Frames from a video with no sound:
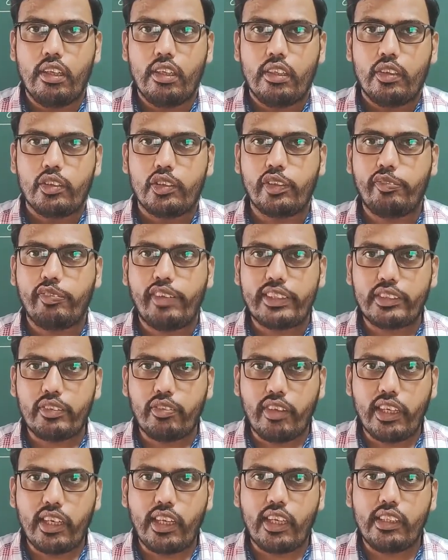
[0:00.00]
so first
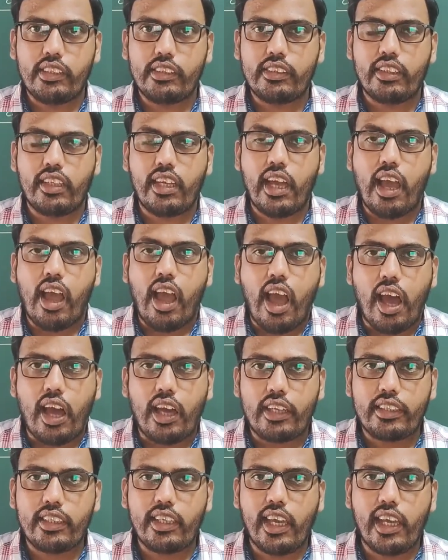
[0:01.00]
one is
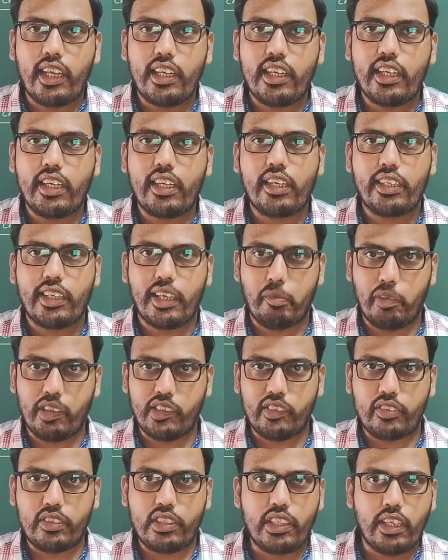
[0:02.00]
organic
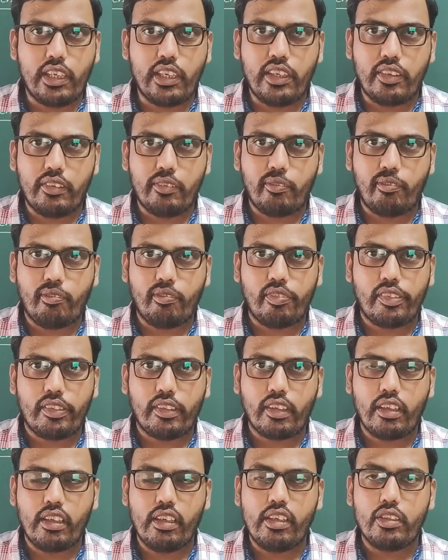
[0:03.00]
chemistry.
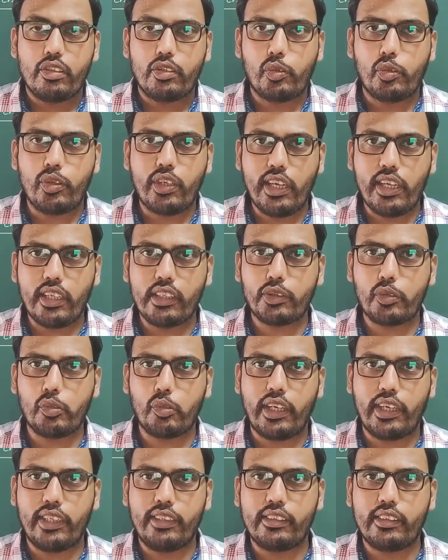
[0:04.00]
So dear
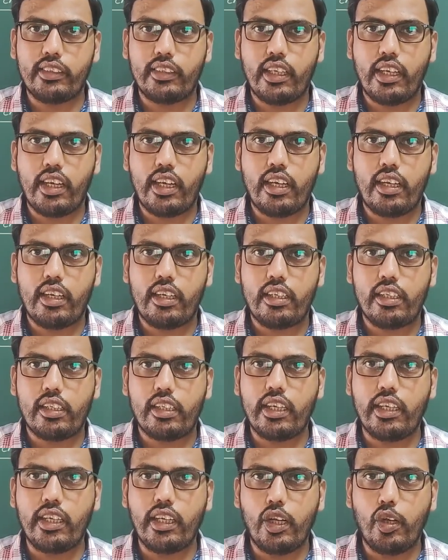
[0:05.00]
students,
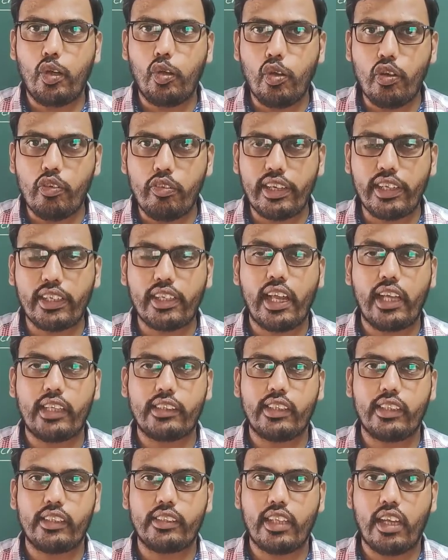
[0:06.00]
in a lower
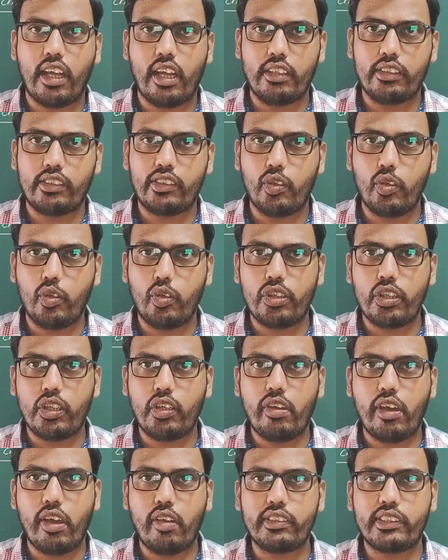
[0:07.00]
classes also you
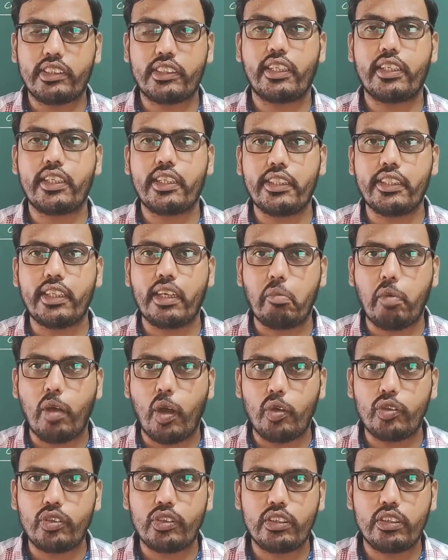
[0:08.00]
have studied
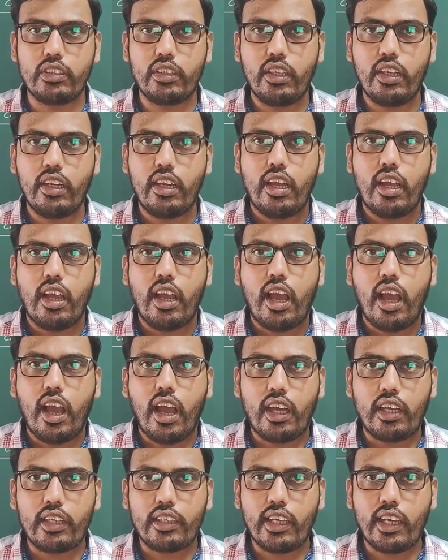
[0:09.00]
about
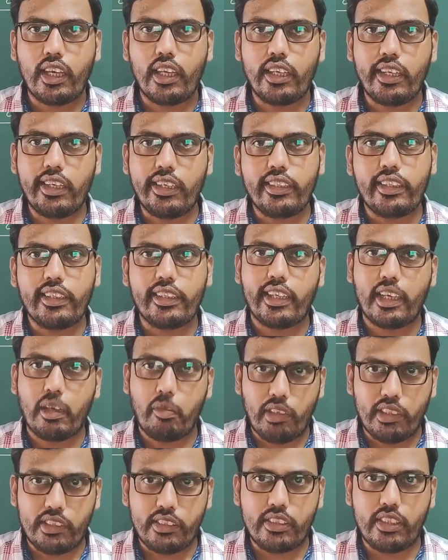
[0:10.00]
organic
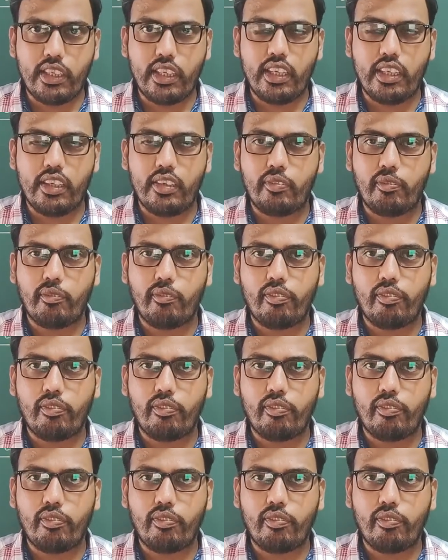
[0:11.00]
chemistry.